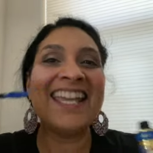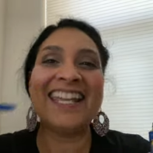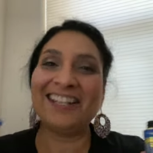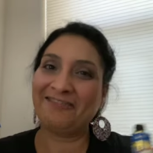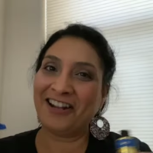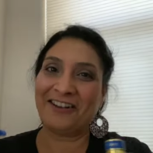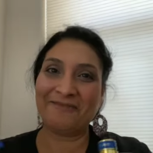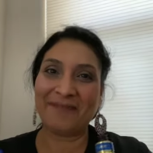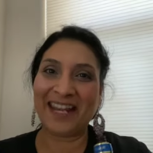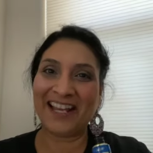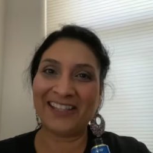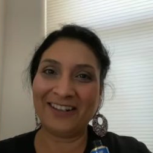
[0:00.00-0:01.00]
in one of
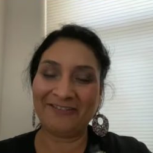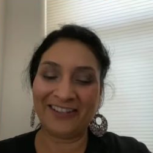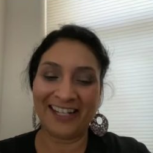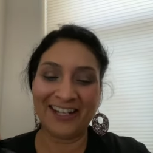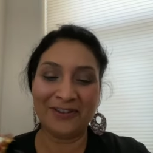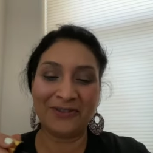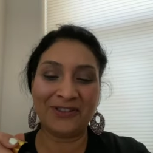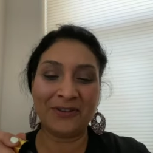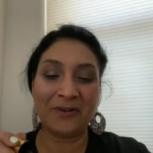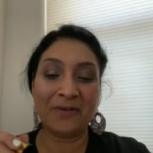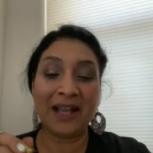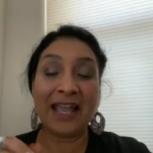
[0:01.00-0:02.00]
my other videos,
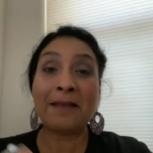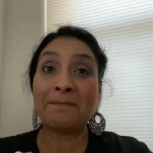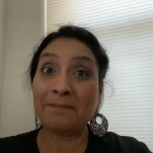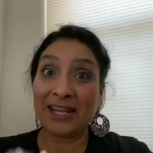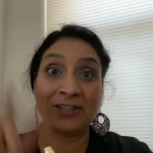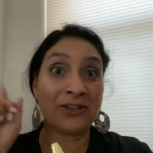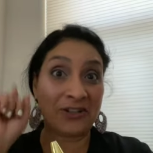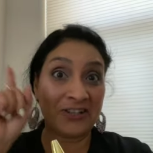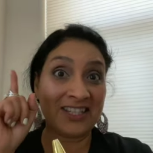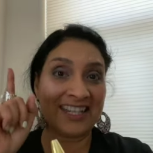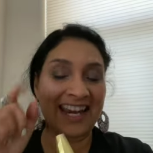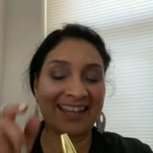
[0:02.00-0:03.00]
so make sure to
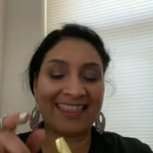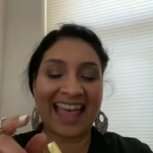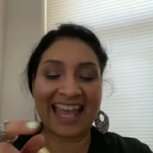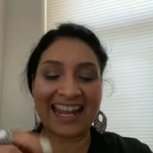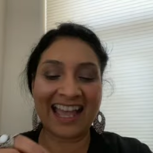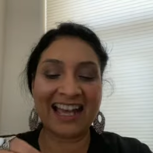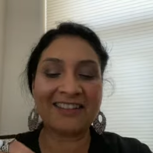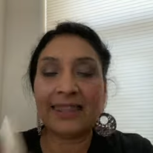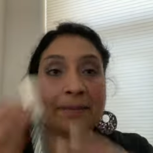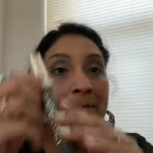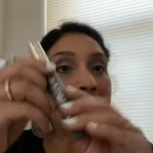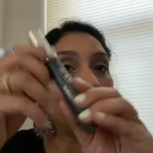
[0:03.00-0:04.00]
check that out.
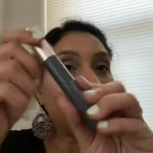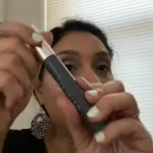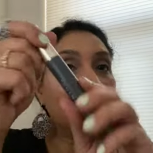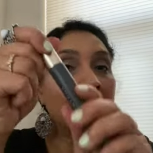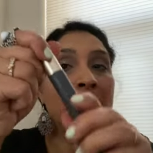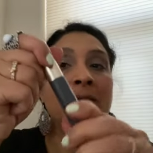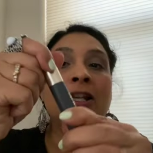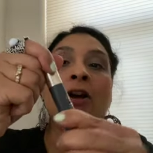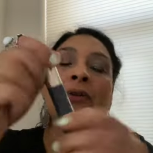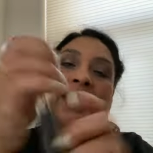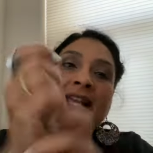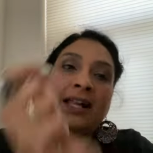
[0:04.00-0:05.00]
The
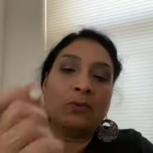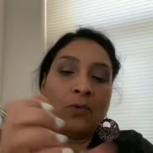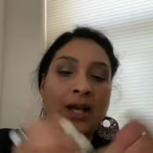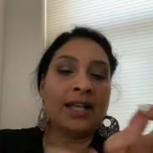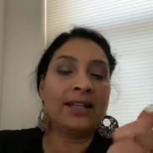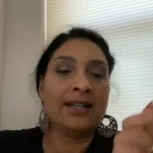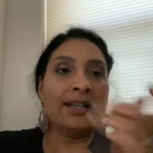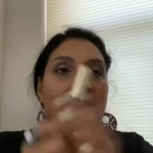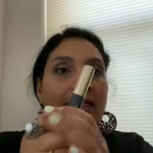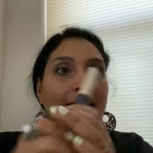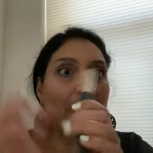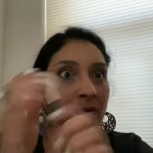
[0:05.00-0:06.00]
L'Oreal one
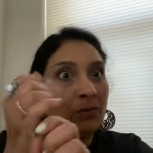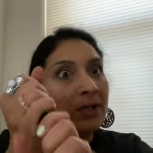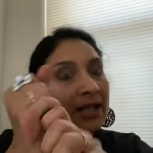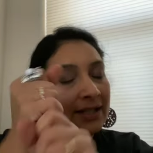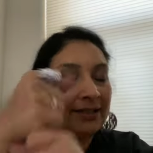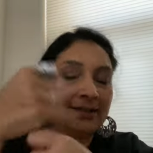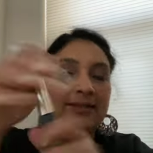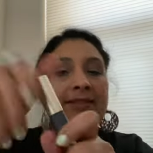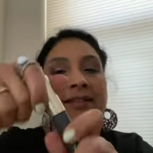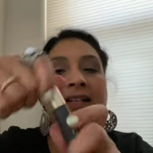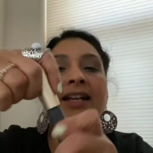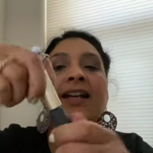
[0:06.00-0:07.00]
though,
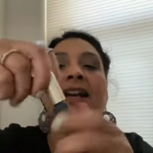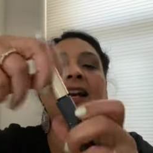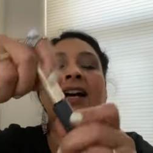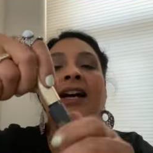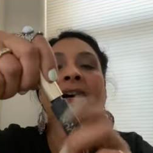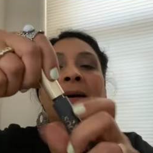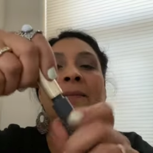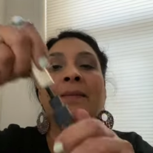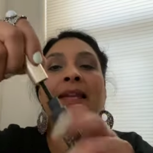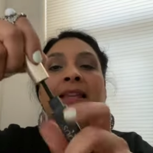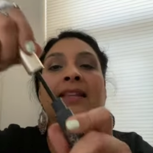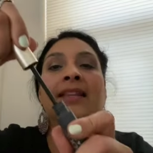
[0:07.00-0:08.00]

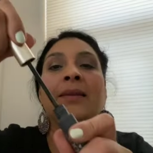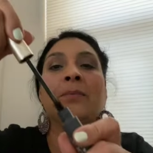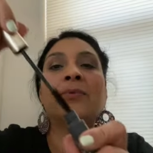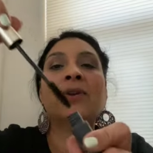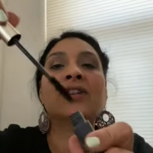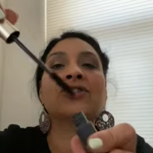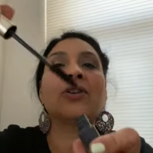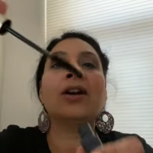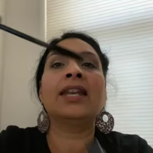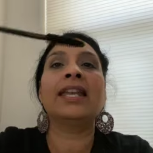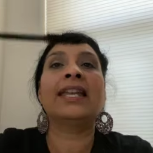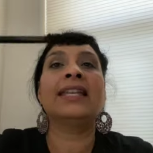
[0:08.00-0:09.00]
the brush
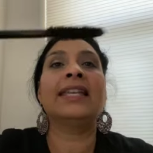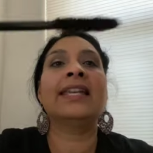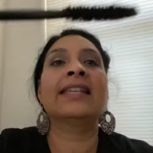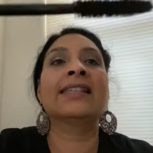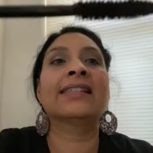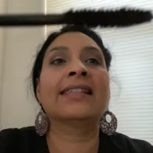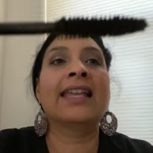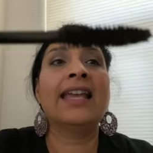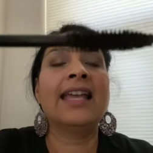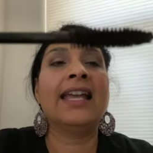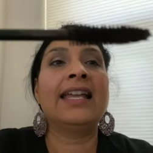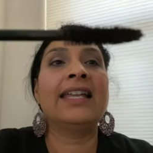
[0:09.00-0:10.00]
on it is,
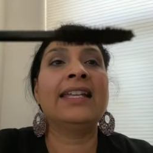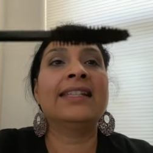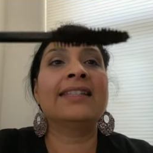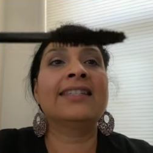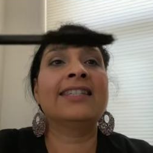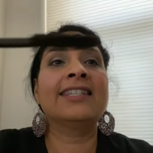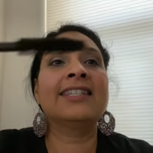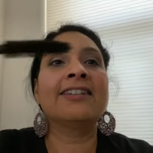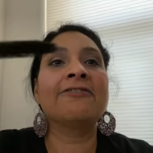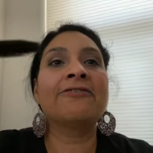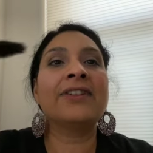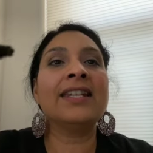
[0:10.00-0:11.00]
it's
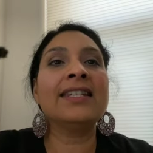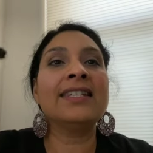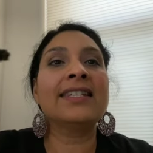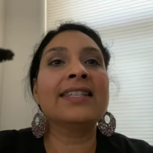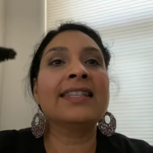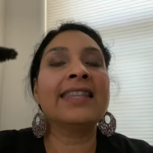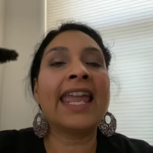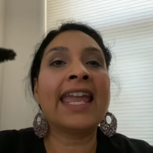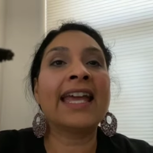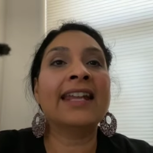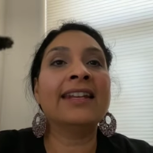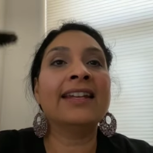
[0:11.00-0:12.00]
different
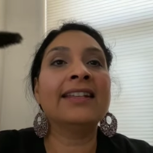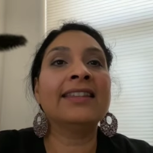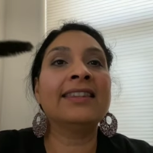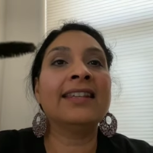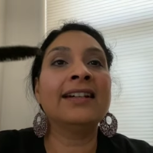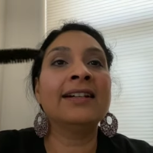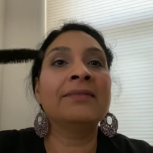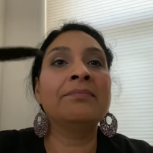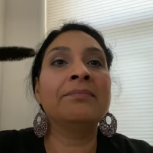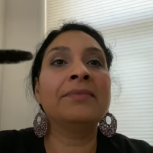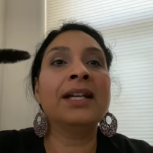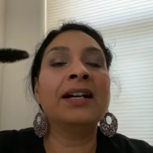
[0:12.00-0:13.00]
than the
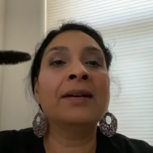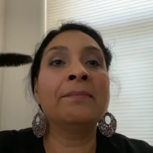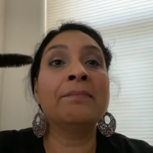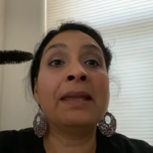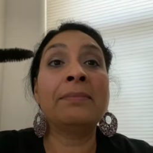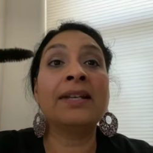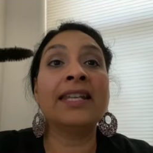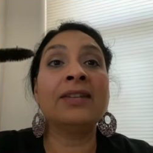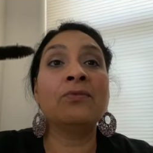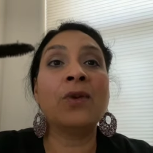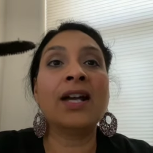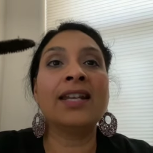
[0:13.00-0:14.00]

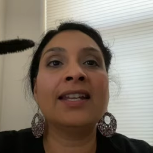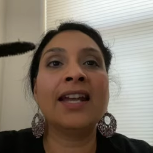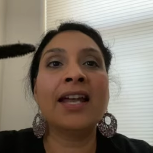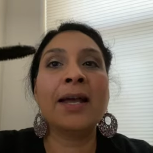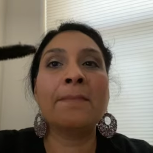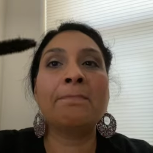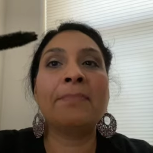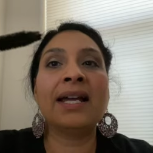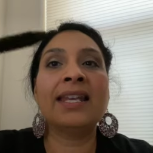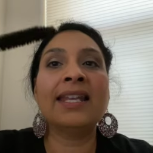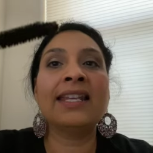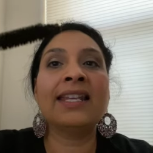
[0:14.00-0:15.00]
Maybelline one, but it